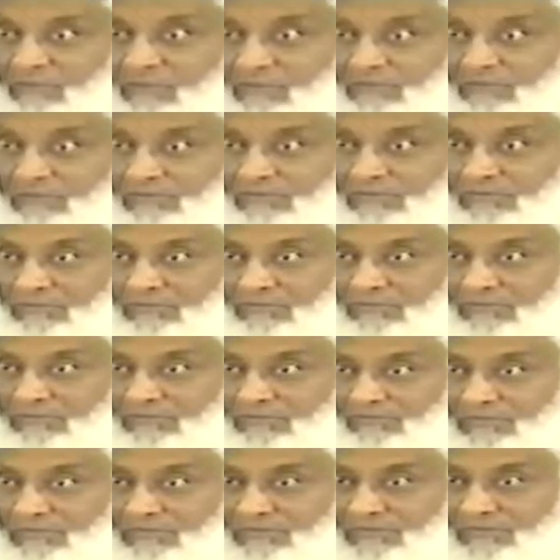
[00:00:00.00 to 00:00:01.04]
you.
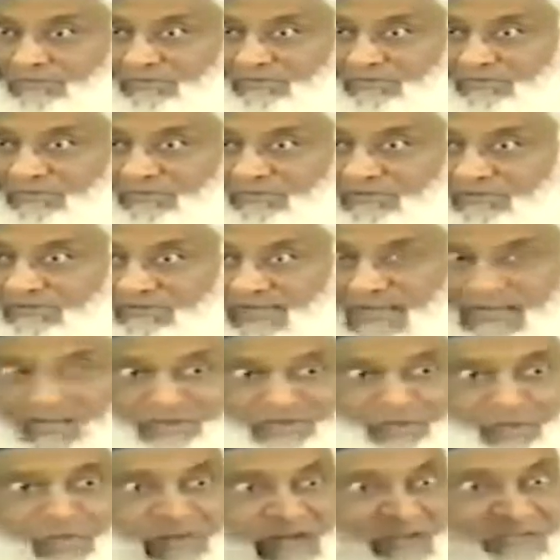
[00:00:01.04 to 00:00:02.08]
That
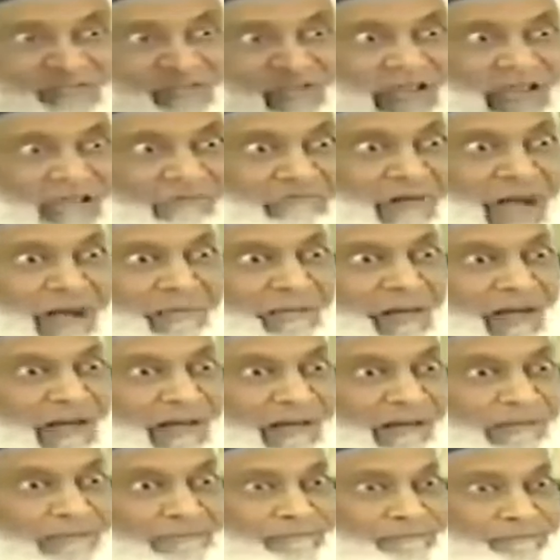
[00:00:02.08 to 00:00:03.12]
is your nafs
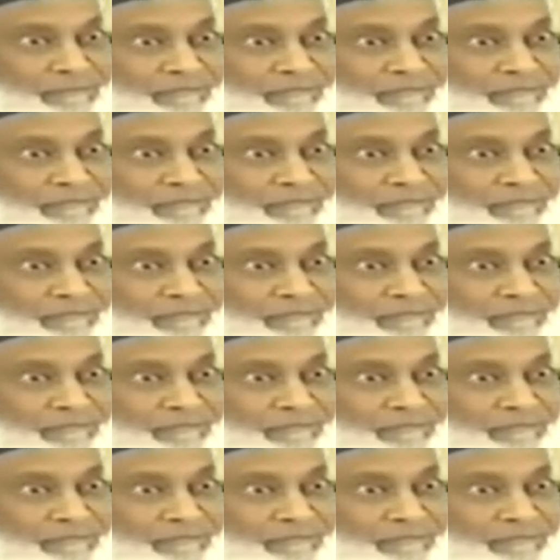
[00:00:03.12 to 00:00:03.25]
al-lawwama.